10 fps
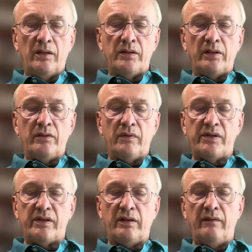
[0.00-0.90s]
Sato
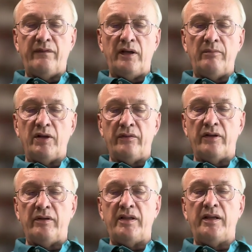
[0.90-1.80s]
was confirmed on the
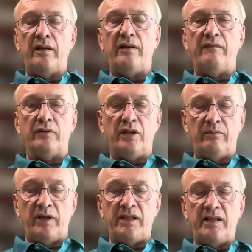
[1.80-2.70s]
29th of
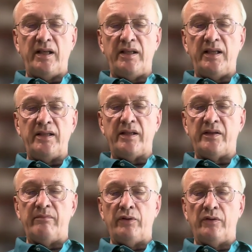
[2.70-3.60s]
October 1888 at
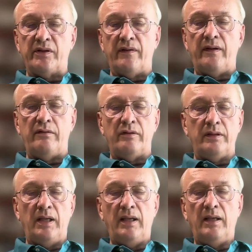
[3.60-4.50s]
St. Paul's
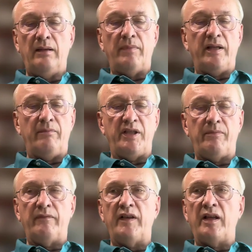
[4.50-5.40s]
Cathedral by the
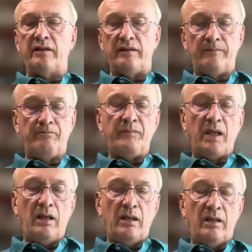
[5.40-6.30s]
Bishop of London.
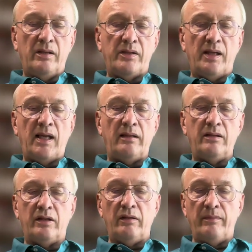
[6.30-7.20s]

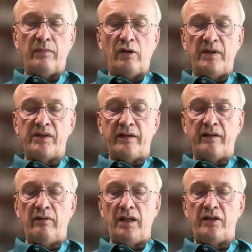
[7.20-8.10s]
Allen comments that
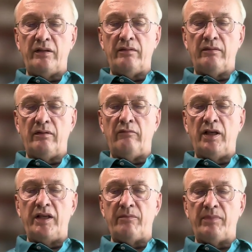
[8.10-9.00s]
the
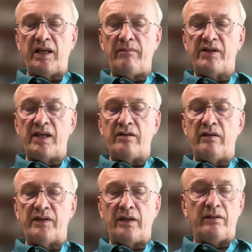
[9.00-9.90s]
religion became the centre
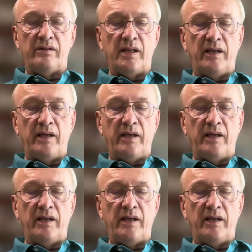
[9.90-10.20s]
of Sato's